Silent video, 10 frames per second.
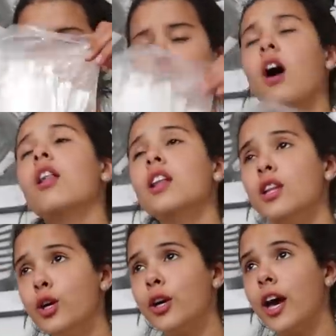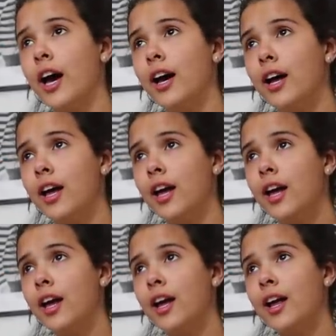Hallelujah.
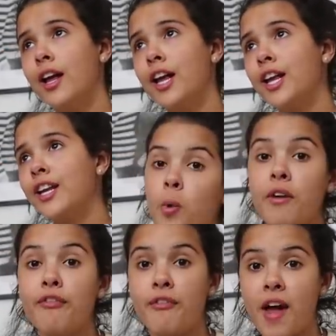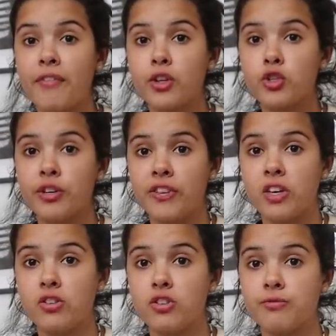have 500 of
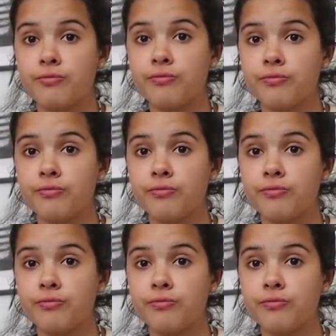each.